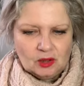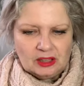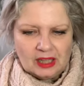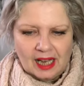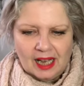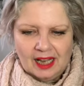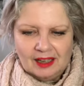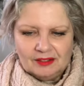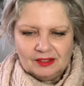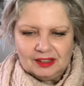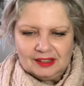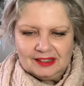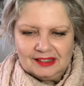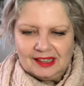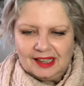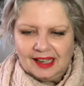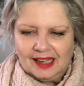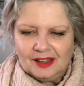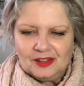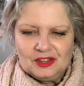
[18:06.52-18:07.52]
I haven't
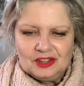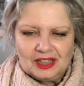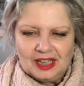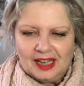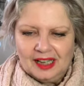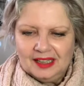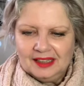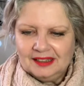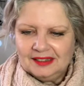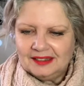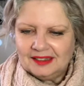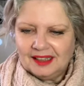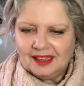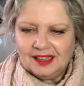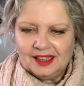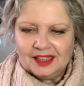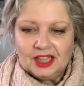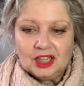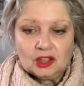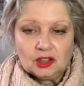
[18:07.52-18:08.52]
assigned a
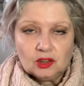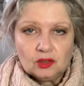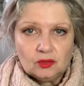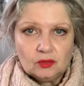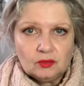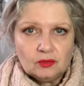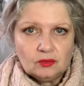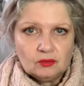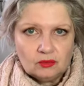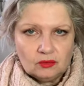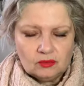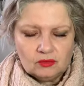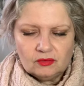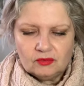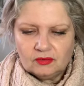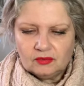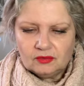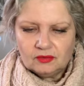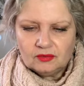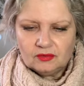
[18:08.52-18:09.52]
yarn
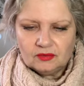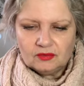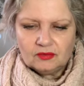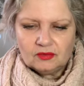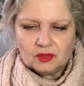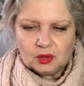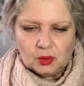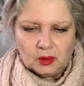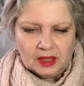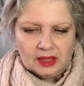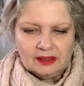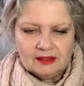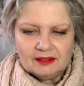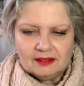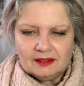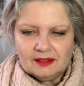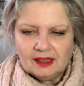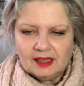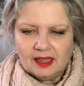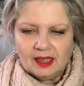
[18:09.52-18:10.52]
to it.
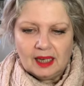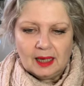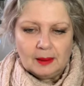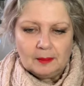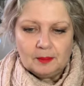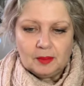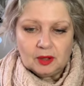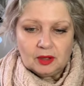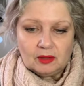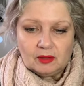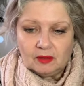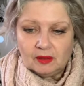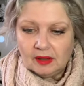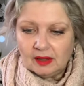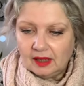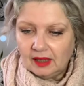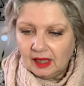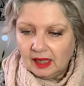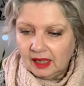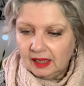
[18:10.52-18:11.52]
But
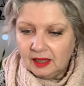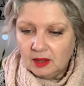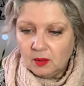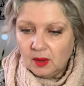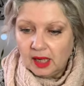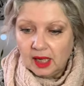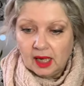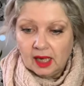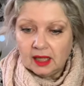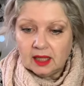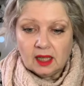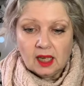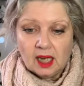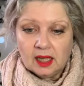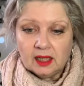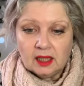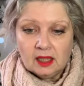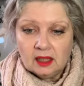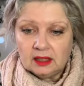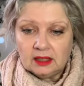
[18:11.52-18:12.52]
anyway, I
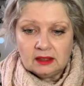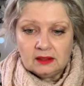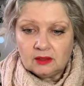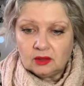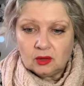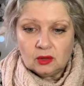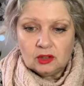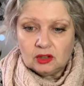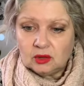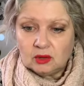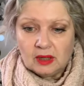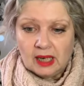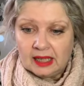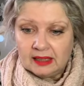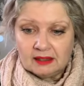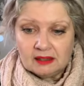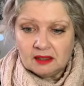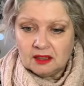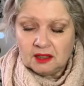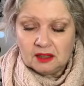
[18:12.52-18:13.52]
got it also
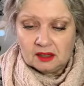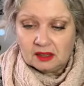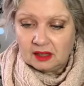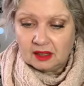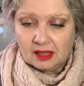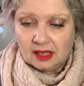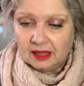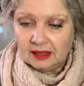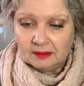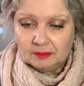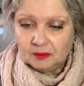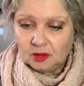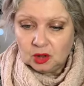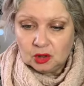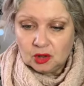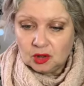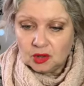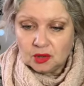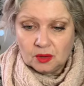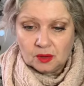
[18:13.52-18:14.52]
last year. I'm not
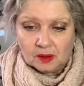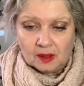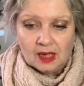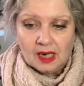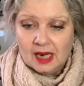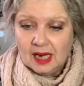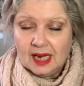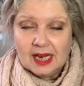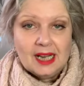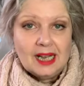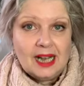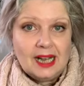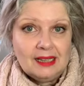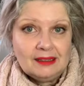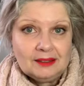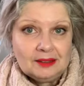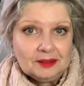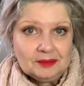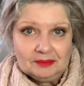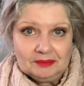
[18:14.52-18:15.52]
sure
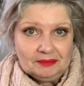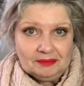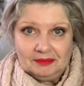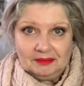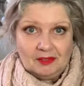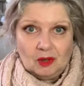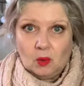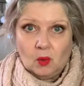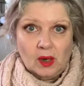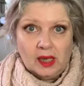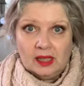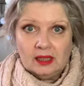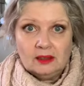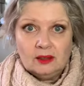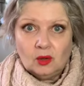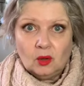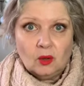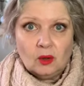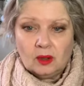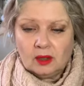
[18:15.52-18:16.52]
when
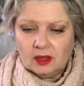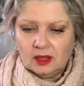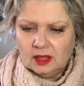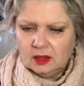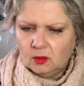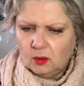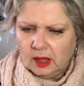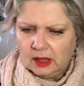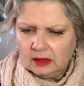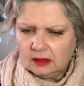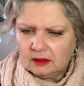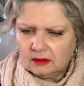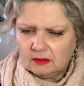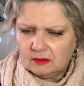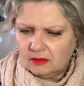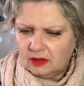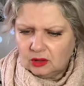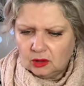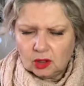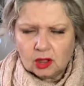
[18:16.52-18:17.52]
or in what
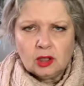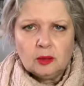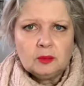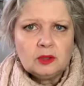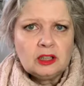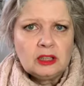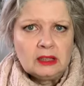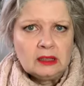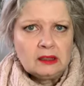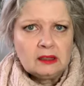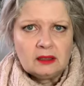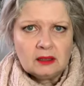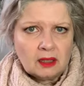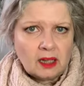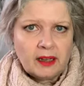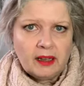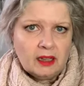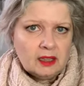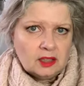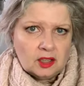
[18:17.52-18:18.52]
circumstance. I
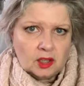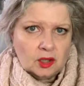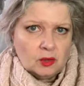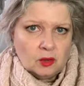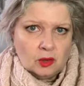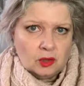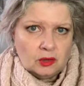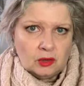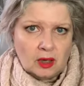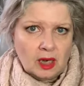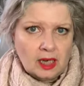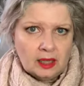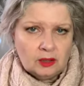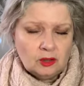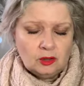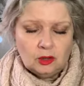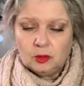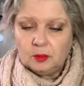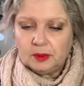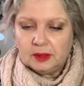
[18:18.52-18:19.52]
guess she also had
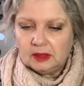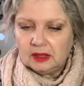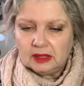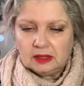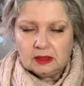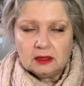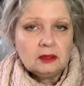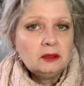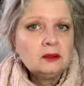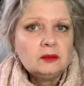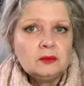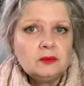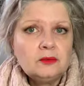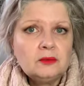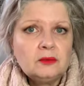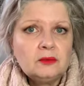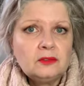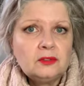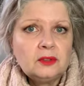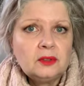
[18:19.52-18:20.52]
an operation
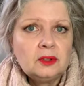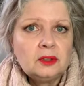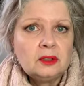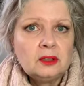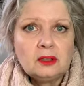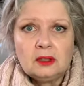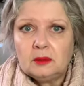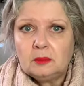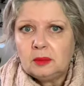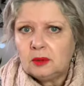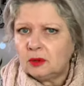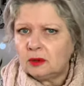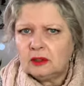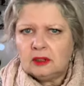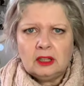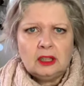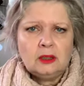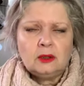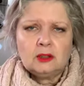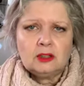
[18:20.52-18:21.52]
for her
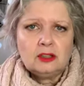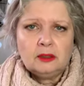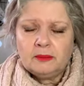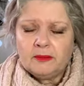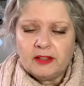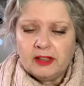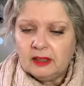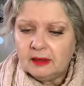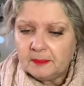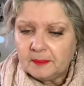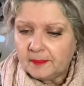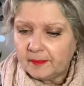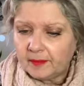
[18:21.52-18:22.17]
birthday or something.